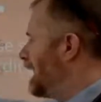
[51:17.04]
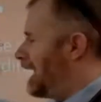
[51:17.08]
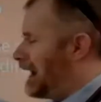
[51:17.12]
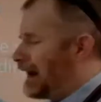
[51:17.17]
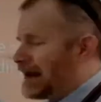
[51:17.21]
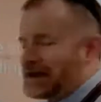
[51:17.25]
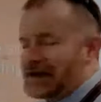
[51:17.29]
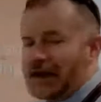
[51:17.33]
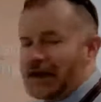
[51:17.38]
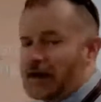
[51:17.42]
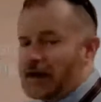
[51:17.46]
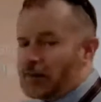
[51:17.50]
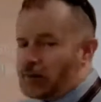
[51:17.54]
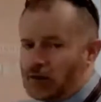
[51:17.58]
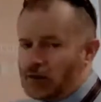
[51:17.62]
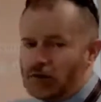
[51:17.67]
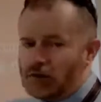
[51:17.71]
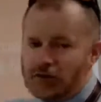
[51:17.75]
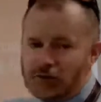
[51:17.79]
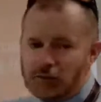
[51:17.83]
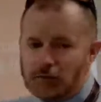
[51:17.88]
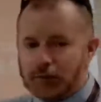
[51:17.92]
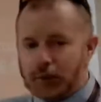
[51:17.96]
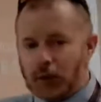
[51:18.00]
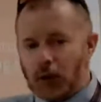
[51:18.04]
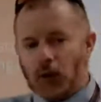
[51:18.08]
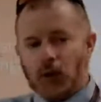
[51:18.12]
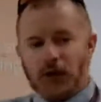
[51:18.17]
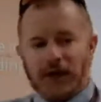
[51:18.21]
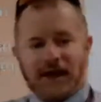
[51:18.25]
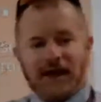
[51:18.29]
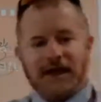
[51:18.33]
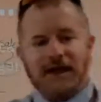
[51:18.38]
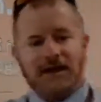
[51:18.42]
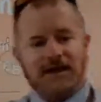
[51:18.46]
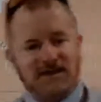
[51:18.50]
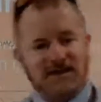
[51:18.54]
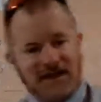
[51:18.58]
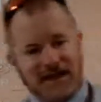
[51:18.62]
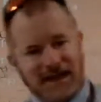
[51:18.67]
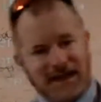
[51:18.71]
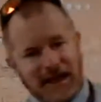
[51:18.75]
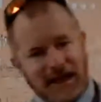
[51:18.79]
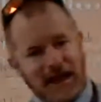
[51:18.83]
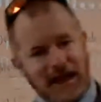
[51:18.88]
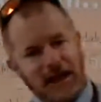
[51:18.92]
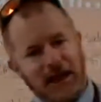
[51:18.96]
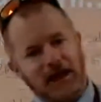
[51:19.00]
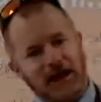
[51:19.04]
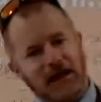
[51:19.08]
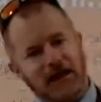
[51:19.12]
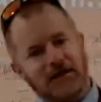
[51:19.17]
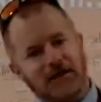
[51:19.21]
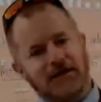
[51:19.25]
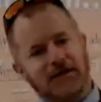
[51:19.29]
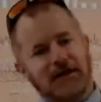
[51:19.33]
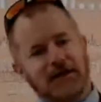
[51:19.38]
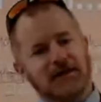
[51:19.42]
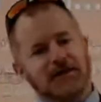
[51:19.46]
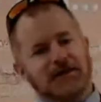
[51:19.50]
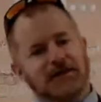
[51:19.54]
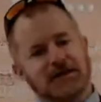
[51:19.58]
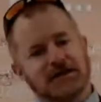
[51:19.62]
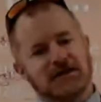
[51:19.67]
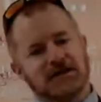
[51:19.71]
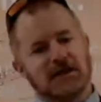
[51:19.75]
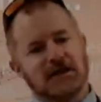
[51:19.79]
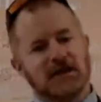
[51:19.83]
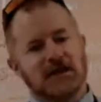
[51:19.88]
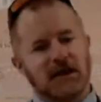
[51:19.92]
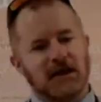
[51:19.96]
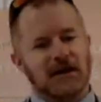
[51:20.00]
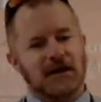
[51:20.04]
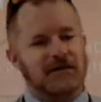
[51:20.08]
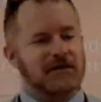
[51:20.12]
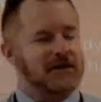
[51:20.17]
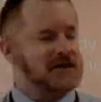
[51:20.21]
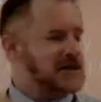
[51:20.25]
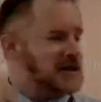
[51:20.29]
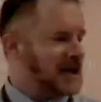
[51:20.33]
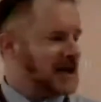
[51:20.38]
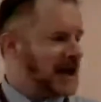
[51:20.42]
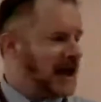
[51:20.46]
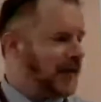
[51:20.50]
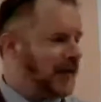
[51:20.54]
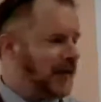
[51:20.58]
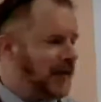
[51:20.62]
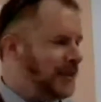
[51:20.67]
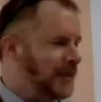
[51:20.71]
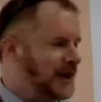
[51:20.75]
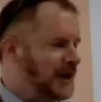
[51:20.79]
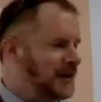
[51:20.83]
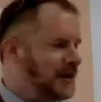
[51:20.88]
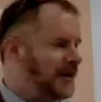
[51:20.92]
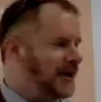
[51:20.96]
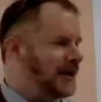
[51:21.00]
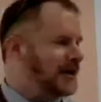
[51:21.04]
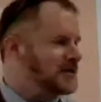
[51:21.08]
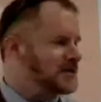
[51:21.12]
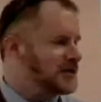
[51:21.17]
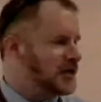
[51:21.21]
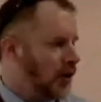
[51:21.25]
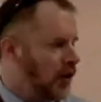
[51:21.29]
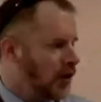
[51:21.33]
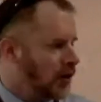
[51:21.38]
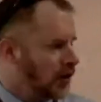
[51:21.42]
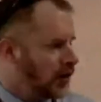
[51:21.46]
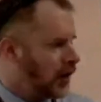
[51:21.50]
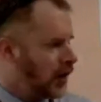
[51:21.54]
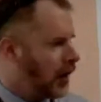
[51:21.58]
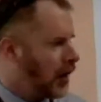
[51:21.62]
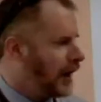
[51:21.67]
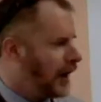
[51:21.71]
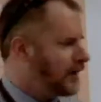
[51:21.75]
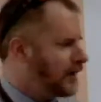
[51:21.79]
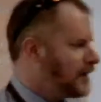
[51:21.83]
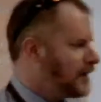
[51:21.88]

Number of employees, again, if it's a company that is online, that